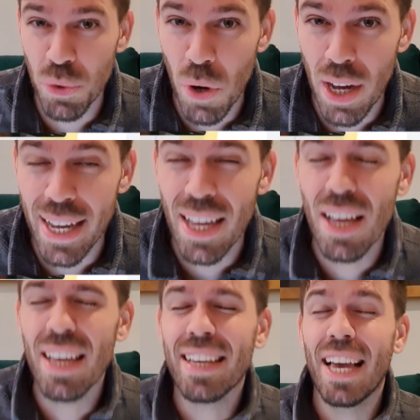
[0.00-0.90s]
UI.
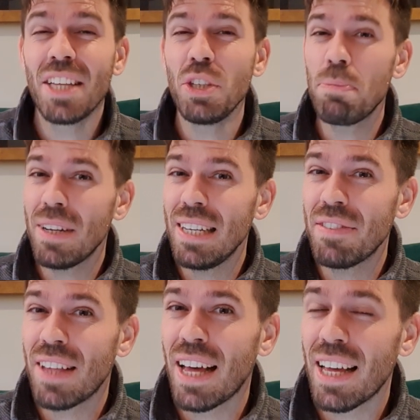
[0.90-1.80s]
Can you
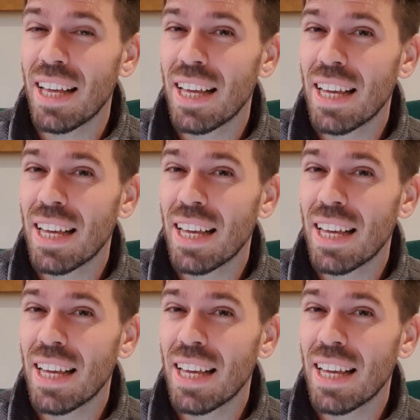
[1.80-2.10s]
believe that?